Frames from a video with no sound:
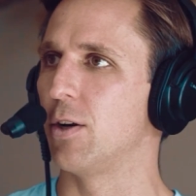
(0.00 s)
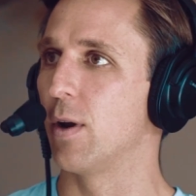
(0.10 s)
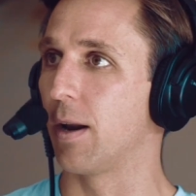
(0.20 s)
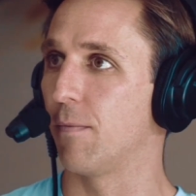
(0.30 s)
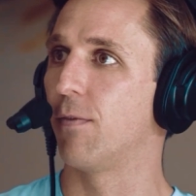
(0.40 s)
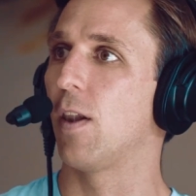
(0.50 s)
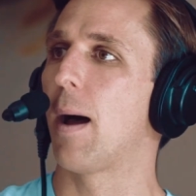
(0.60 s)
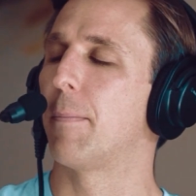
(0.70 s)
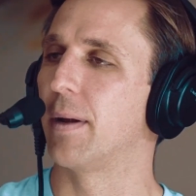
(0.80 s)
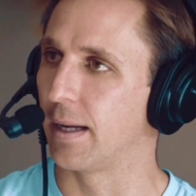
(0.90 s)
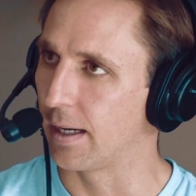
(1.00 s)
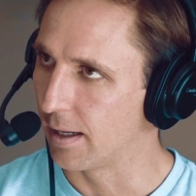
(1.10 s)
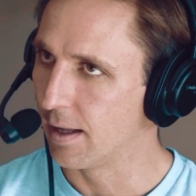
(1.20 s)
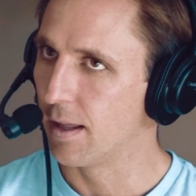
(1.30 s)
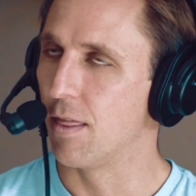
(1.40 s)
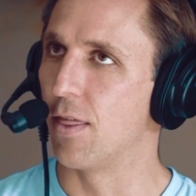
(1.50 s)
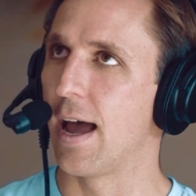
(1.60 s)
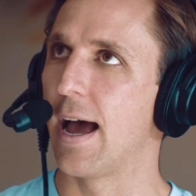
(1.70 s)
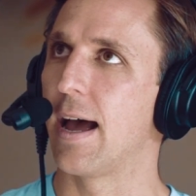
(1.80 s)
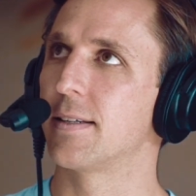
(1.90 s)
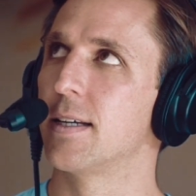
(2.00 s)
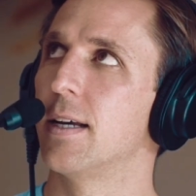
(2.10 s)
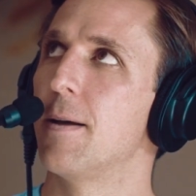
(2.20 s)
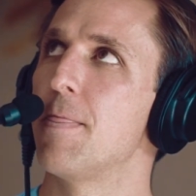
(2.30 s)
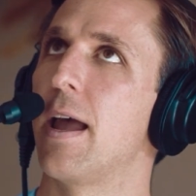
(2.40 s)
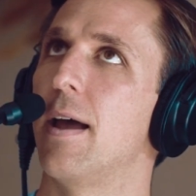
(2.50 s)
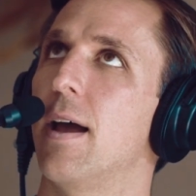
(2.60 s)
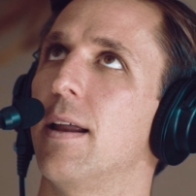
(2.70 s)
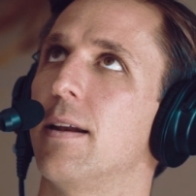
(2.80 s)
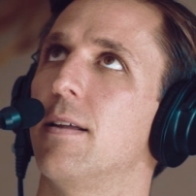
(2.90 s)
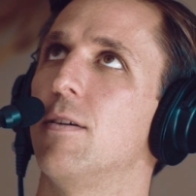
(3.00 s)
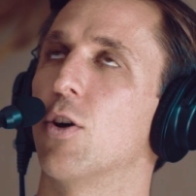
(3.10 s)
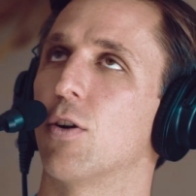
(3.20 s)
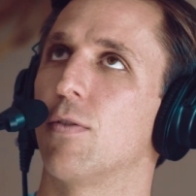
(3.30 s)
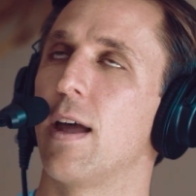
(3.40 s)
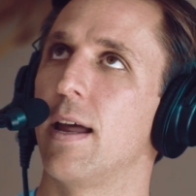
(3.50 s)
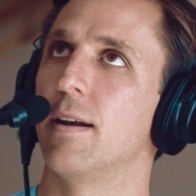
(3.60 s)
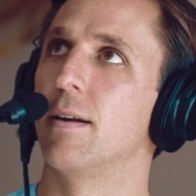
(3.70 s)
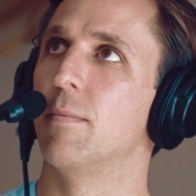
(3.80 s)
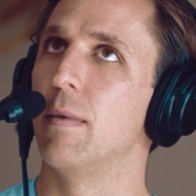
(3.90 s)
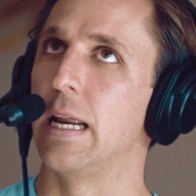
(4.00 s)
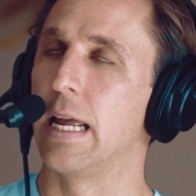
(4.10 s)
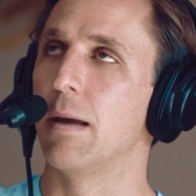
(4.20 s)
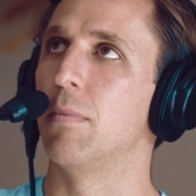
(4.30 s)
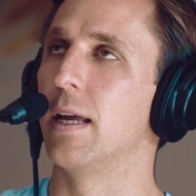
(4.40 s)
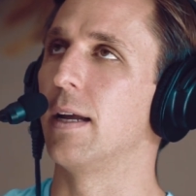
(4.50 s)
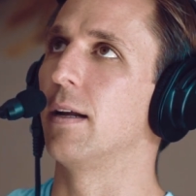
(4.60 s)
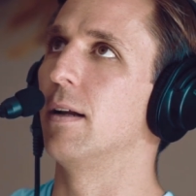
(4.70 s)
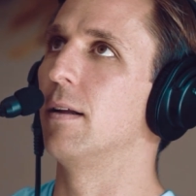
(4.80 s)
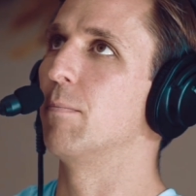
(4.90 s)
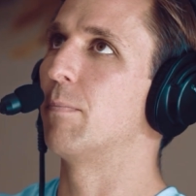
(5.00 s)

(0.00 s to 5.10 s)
You end up flopping that, and you're then inhibiting